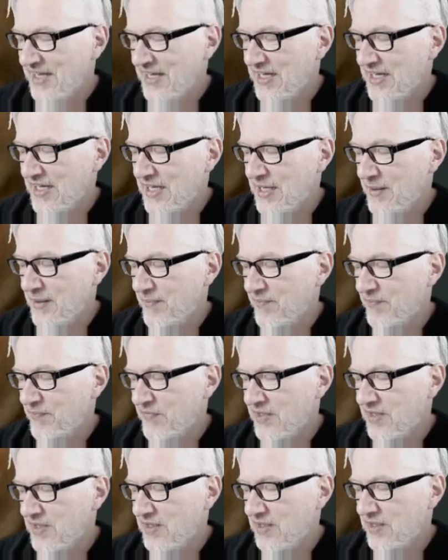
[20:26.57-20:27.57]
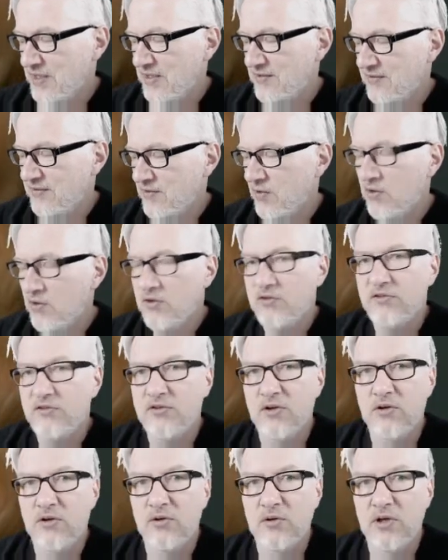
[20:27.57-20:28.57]
cram. It's
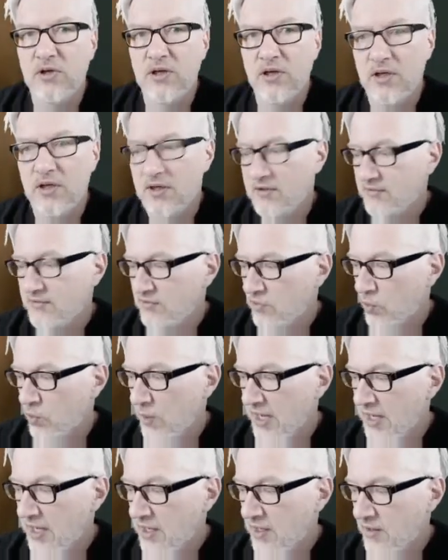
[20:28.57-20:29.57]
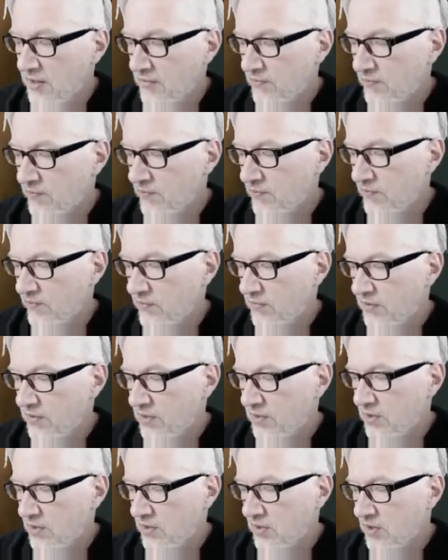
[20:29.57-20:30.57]
also a square
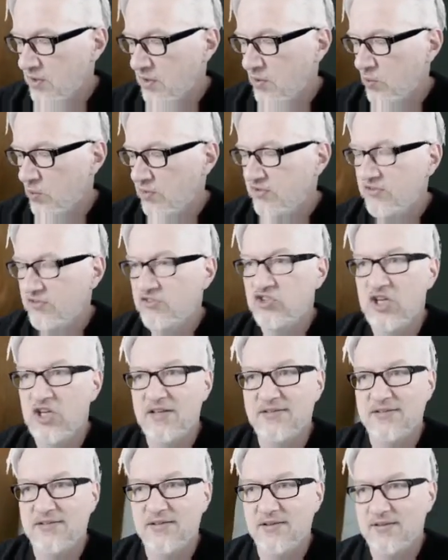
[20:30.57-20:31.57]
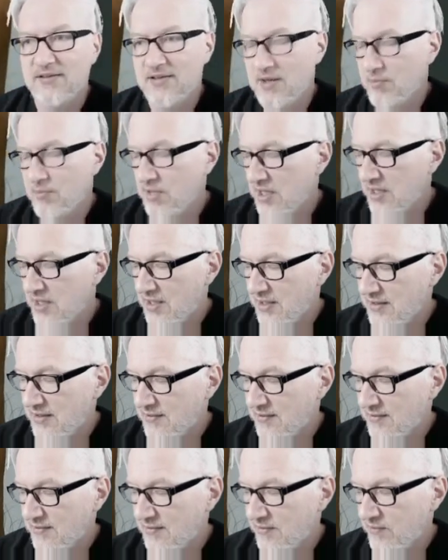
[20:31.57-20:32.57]
with just some
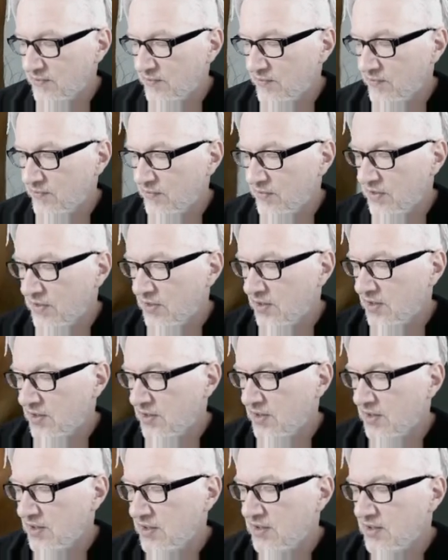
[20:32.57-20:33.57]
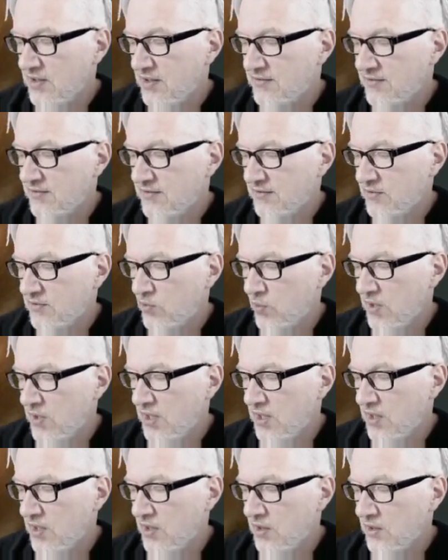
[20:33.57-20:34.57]
lines. Another
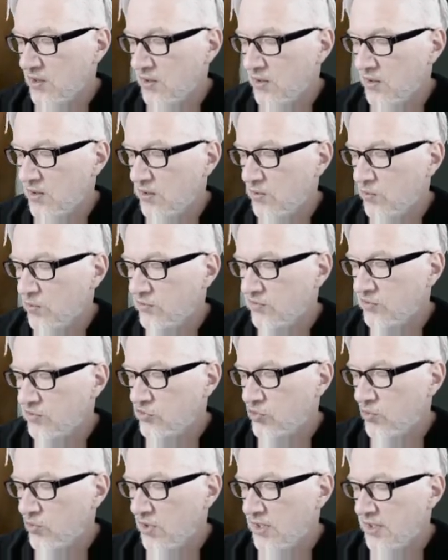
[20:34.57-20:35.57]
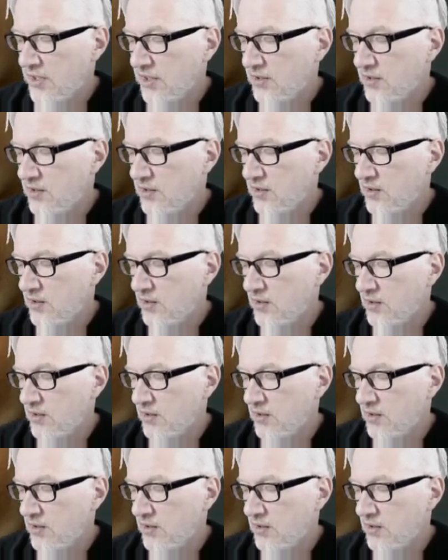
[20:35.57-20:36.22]
square with a triangle.